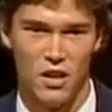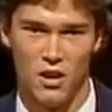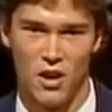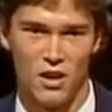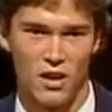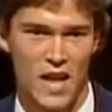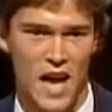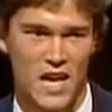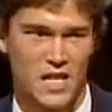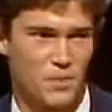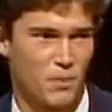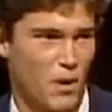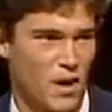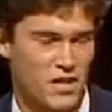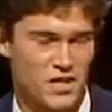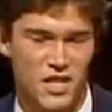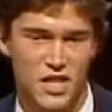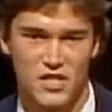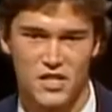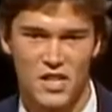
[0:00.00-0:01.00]
you're out of the game.
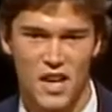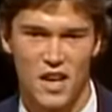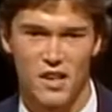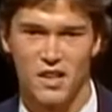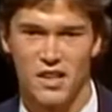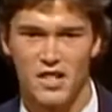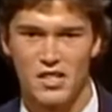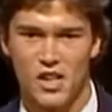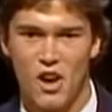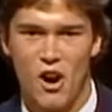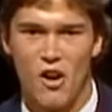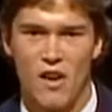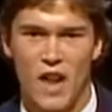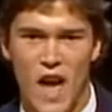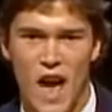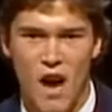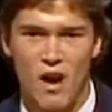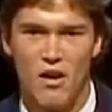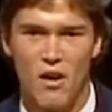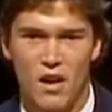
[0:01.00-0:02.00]
Let's go
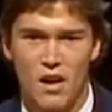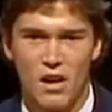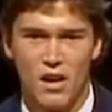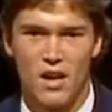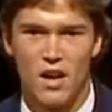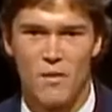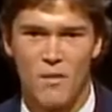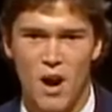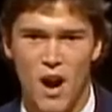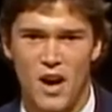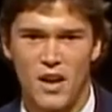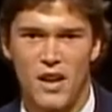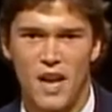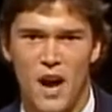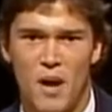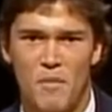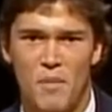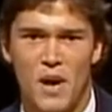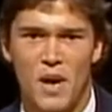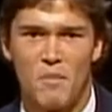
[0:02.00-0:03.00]
now. Come on
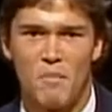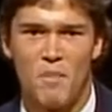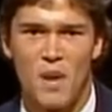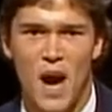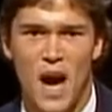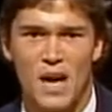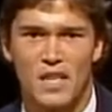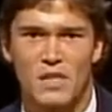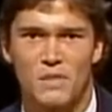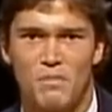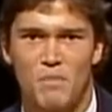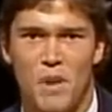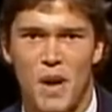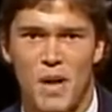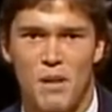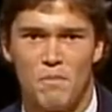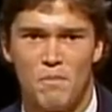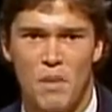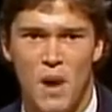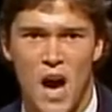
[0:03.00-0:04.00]
now, big bucks,
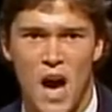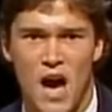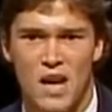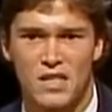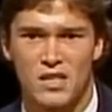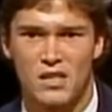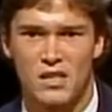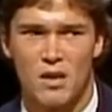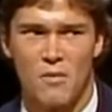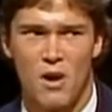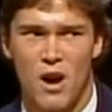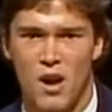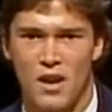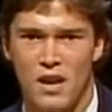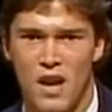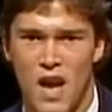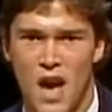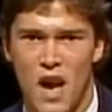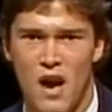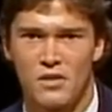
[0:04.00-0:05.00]
big bucks. Come
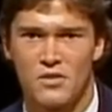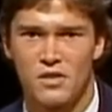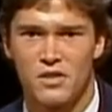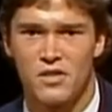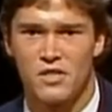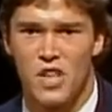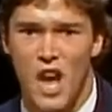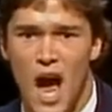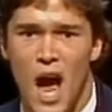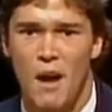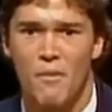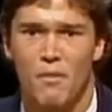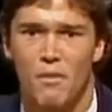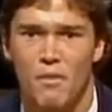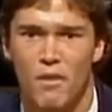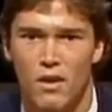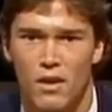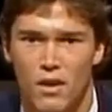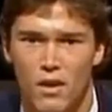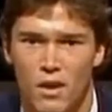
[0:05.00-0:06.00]
on now, stop.
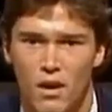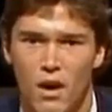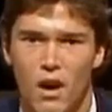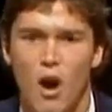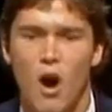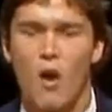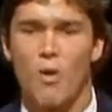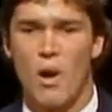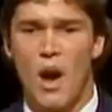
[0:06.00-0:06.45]
Stop at